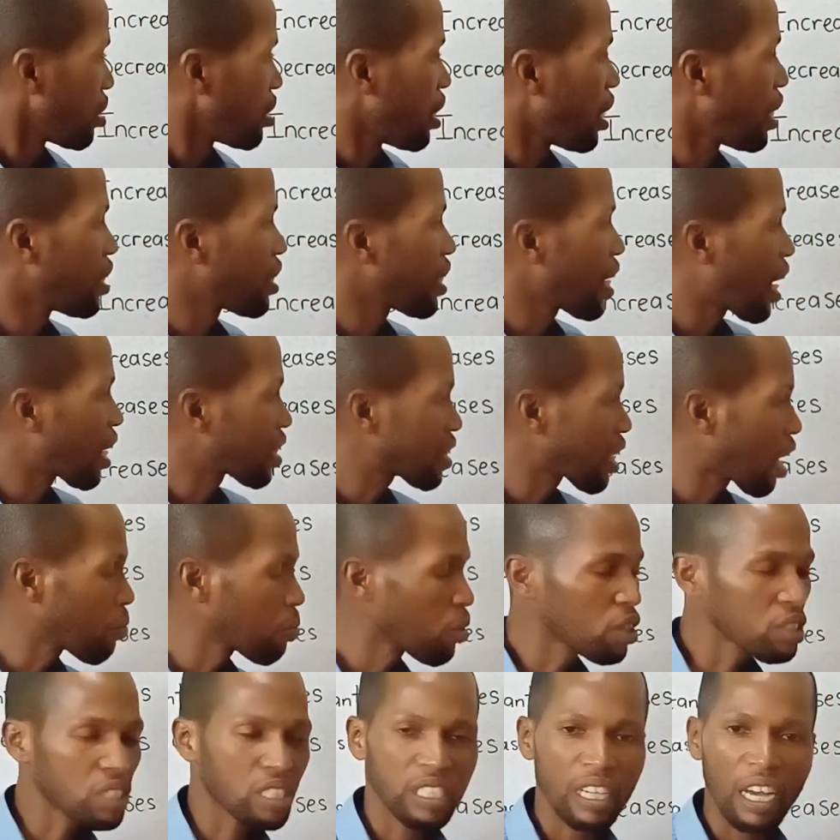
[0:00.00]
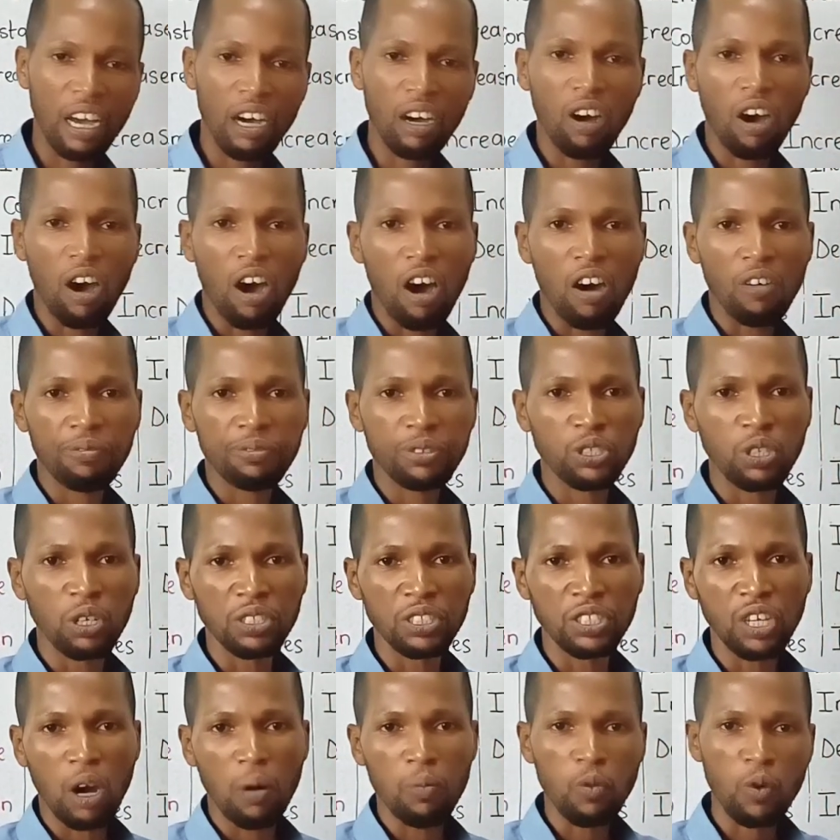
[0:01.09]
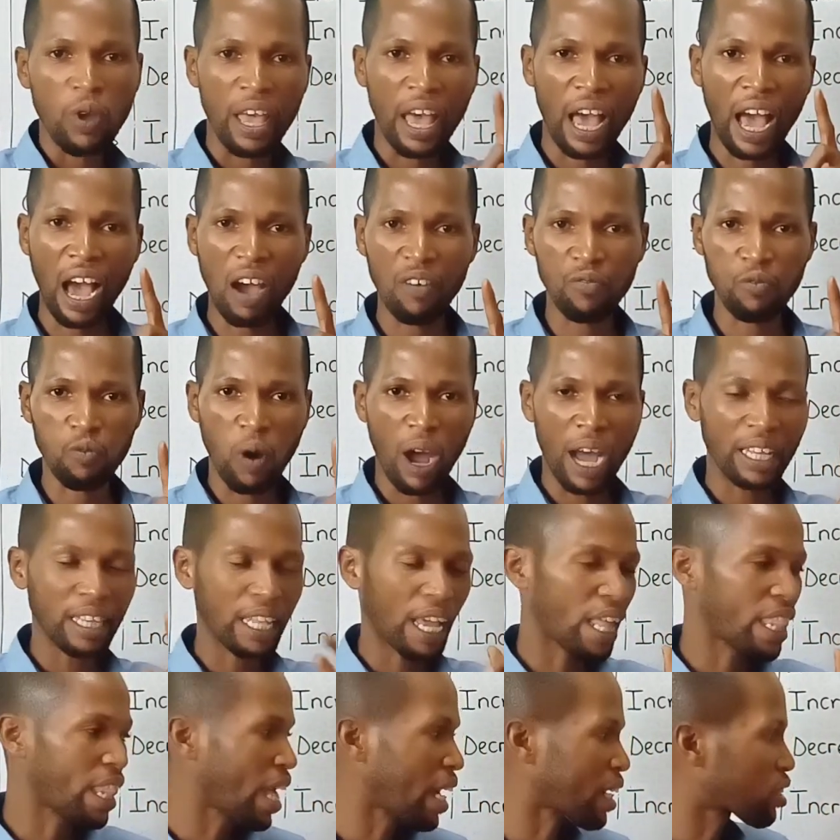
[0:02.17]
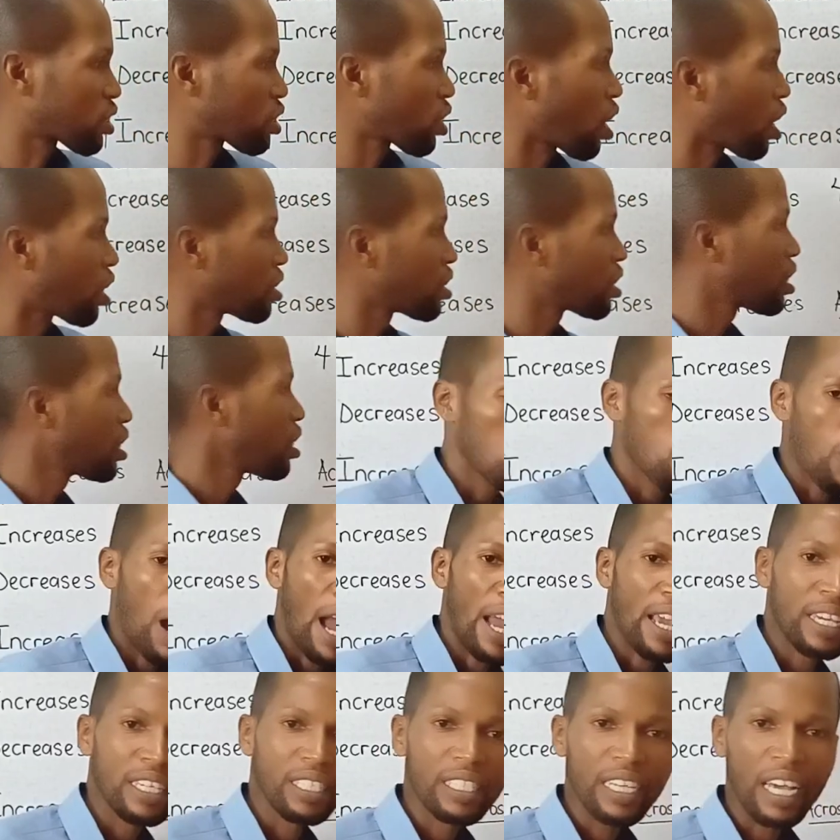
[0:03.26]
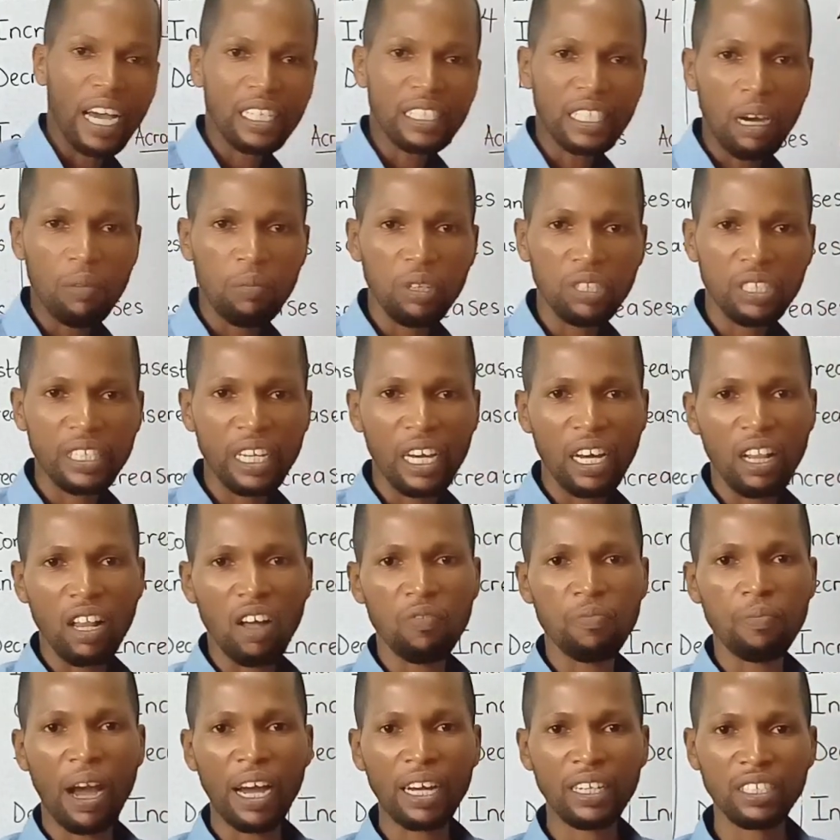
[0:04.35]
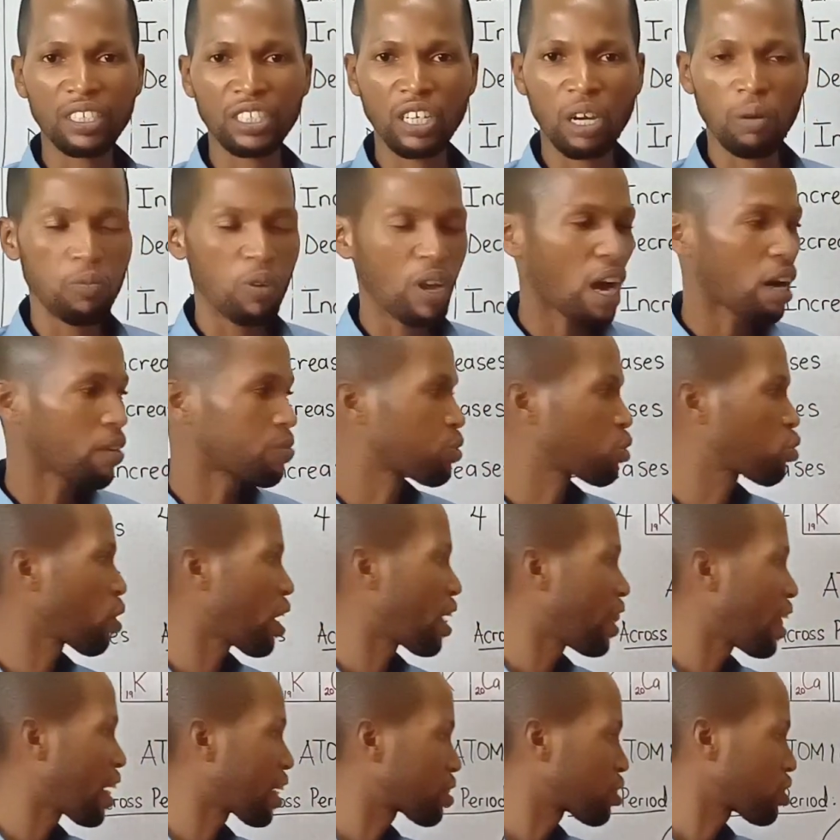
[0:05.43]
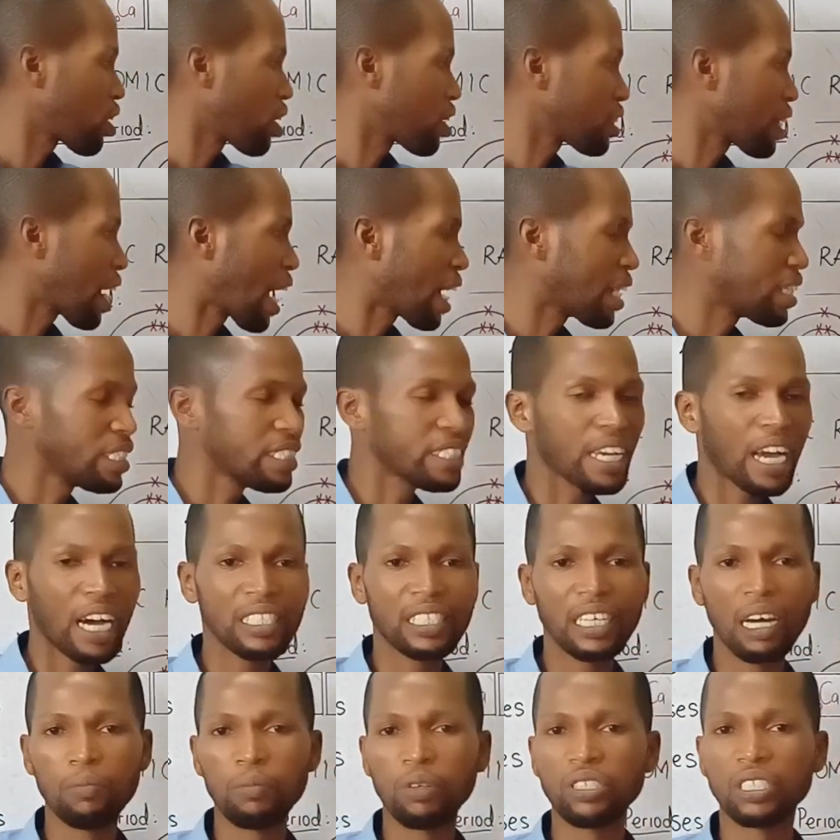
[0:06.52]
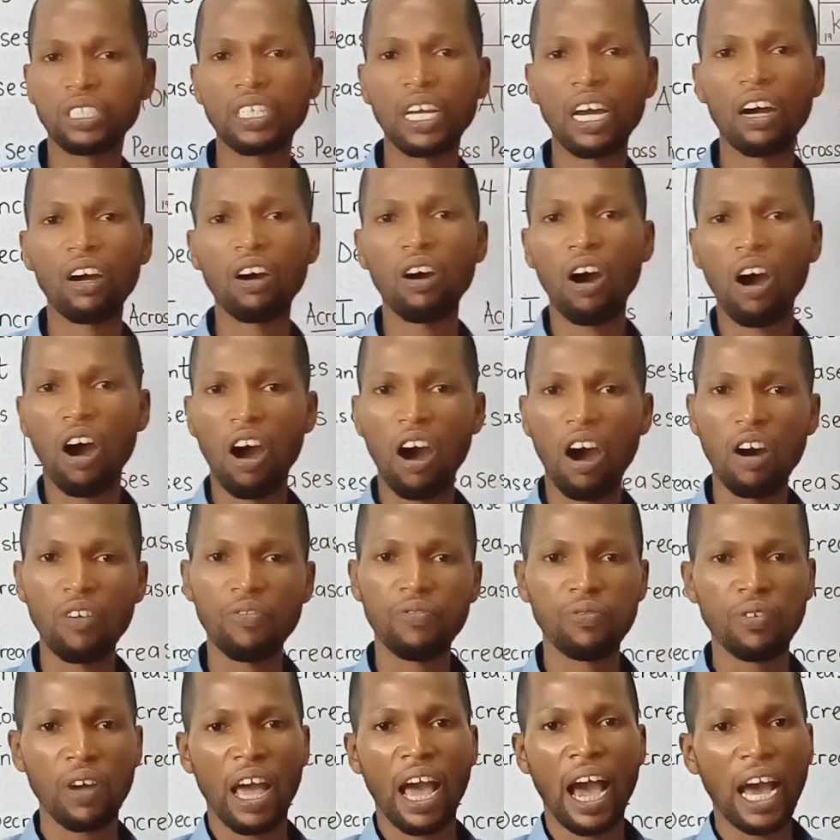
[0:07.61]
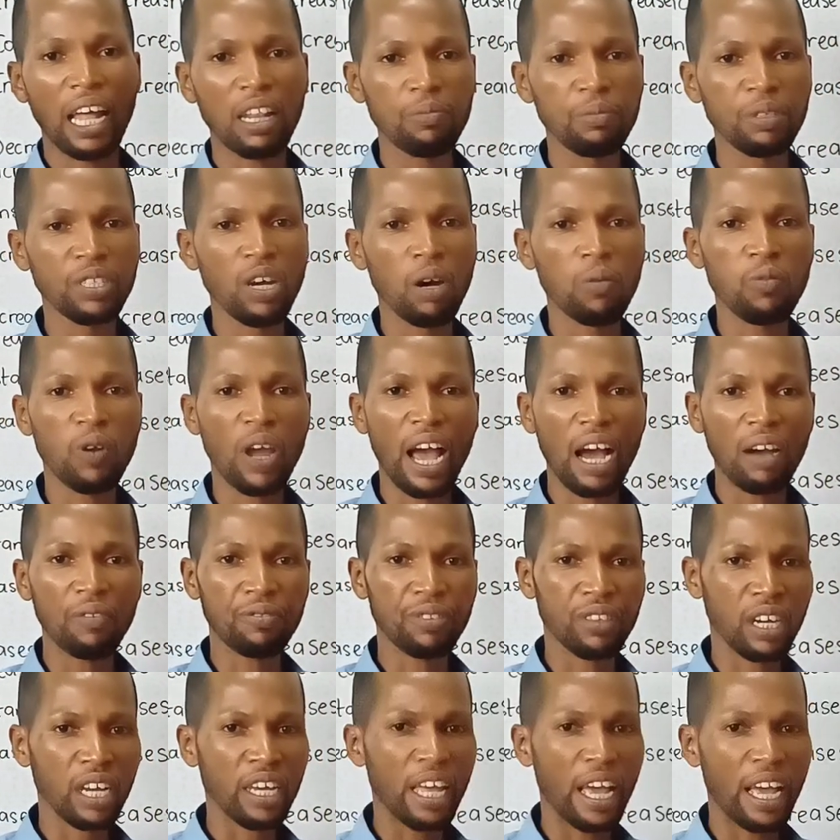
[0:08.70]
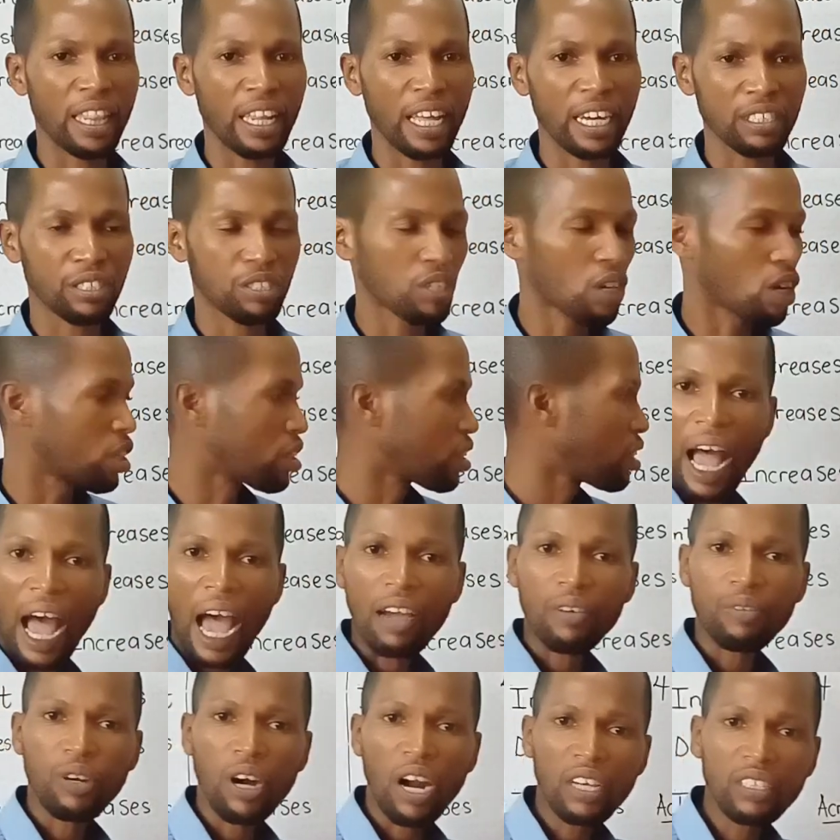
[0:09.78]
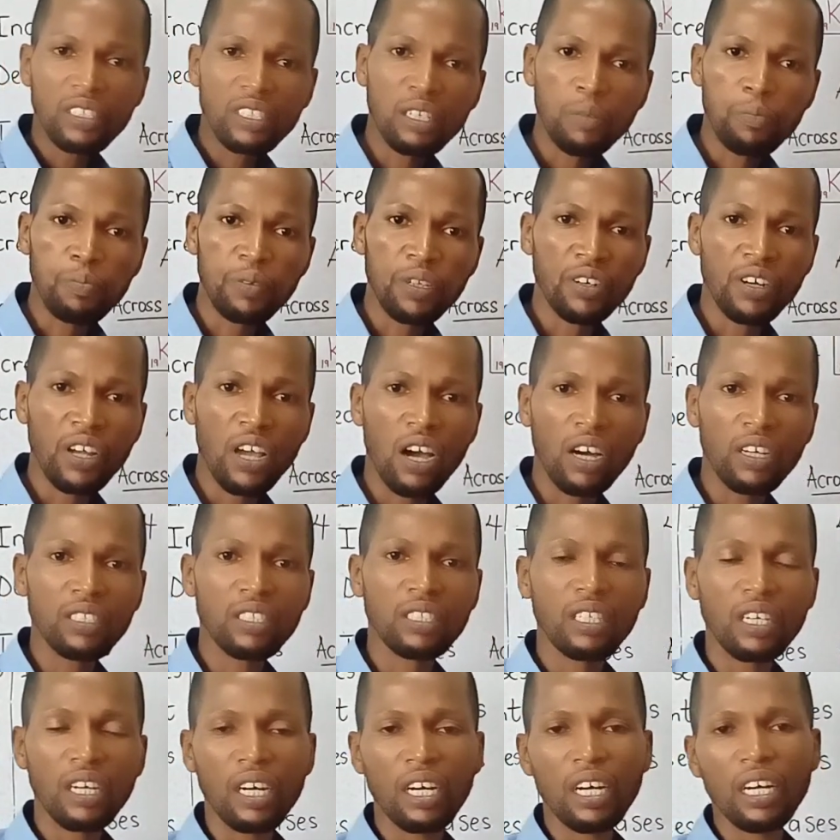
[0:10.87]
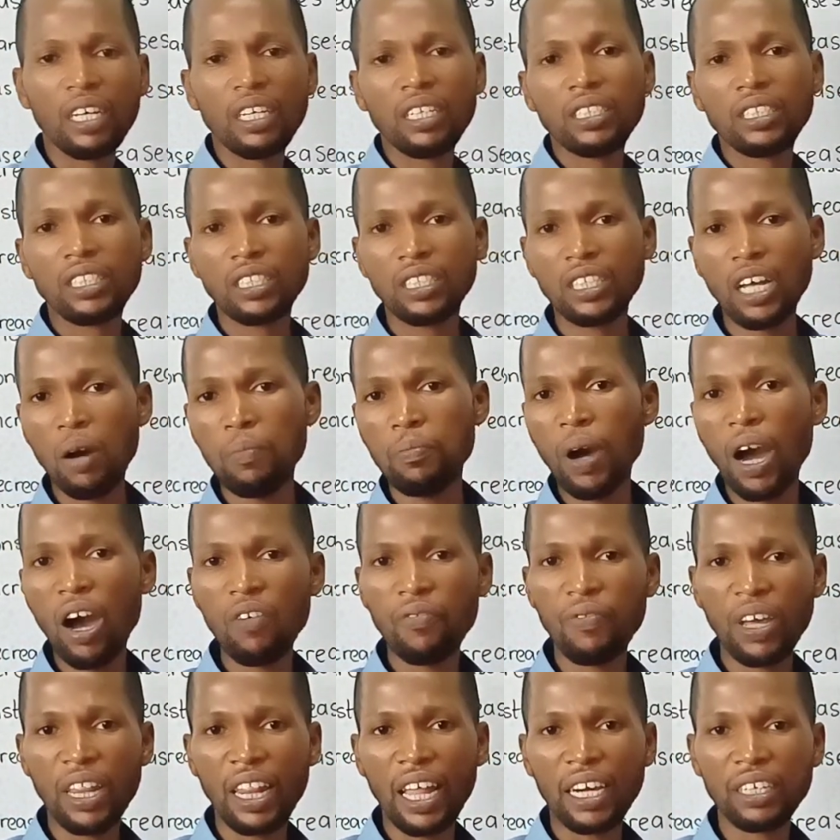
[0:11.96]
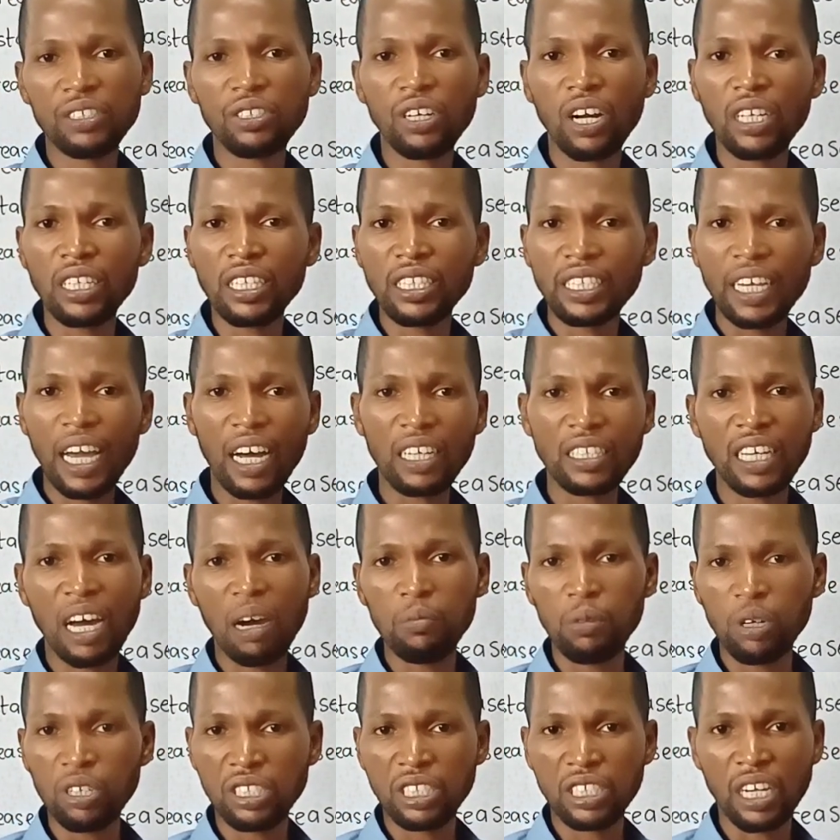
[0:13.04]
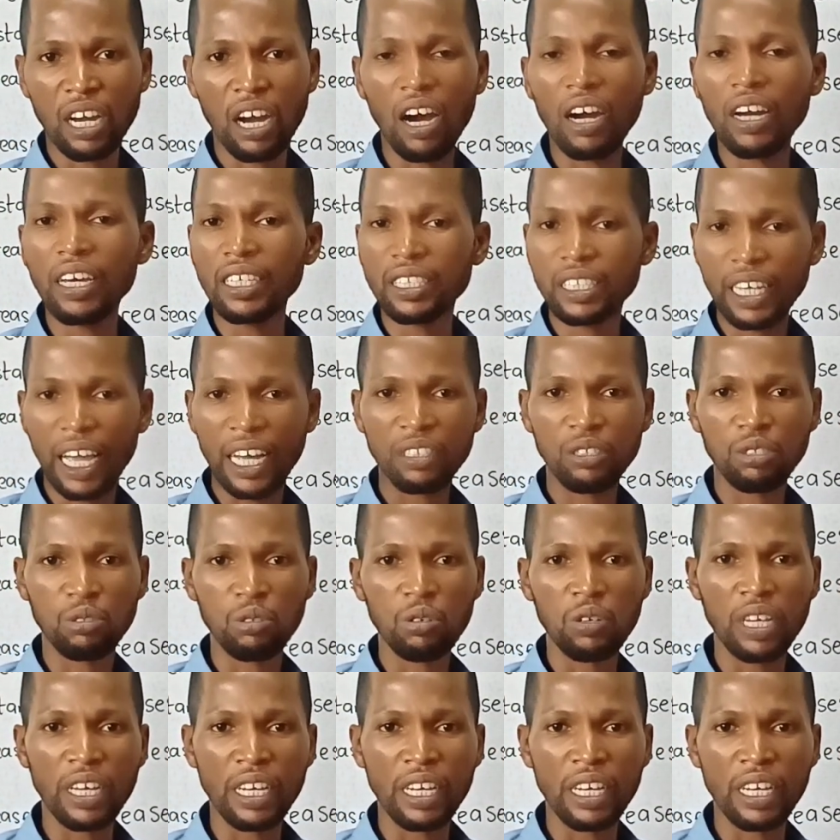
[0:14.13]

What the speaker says: In the outermost shell of sodium, we have 1 electron, while in the outermost shell of magnesium, we have 2 electrons, and in the outermost shell of aluminium, we have 3 electrons. Across the period, the number of electrons in the outermost shell tends to